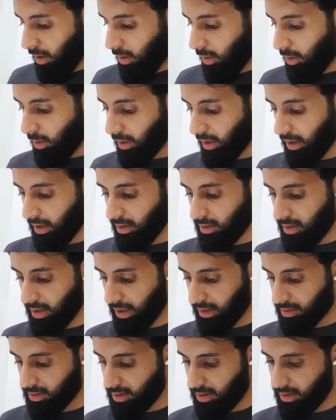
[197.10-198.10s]
Okay,
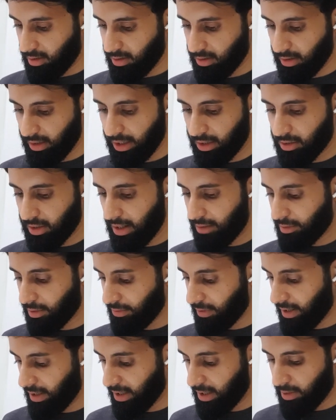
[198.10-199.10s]
next. Next you have to
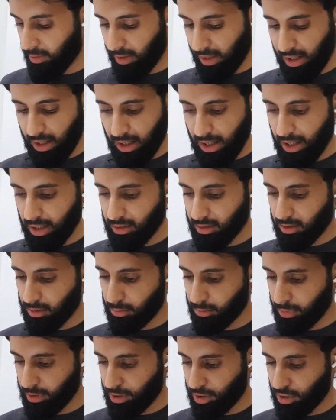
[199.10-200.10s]
find out AX,
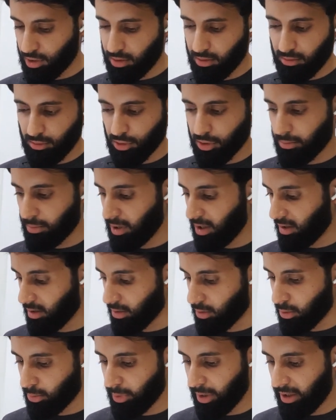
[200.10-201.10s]
which should be a
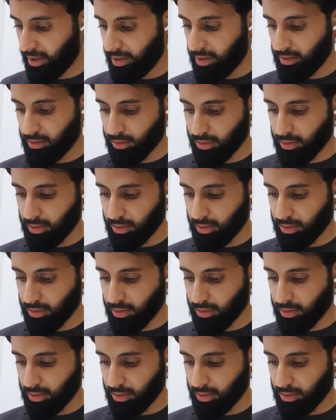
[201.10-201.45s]
no-brainer.